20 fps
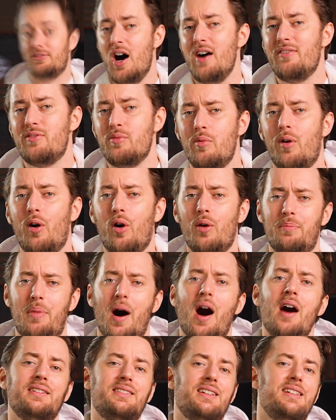Furthermore,
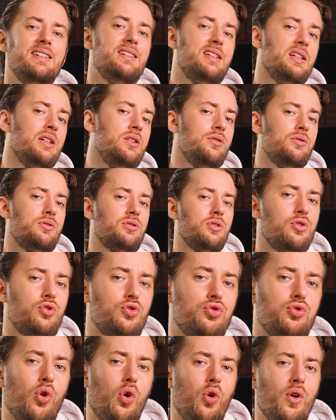BARD continues to
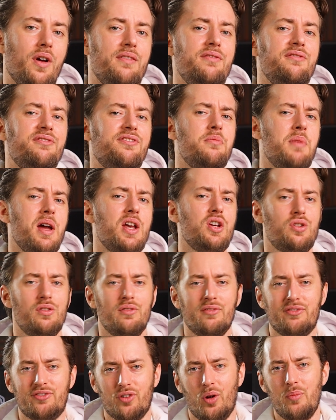draw
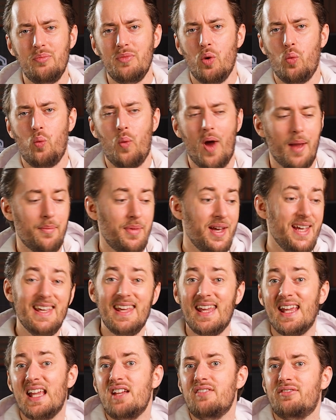information from the web
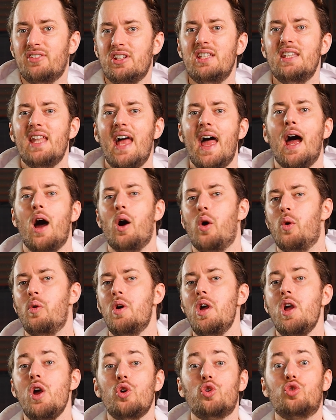even now,
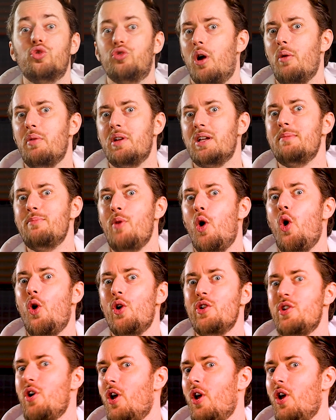growing more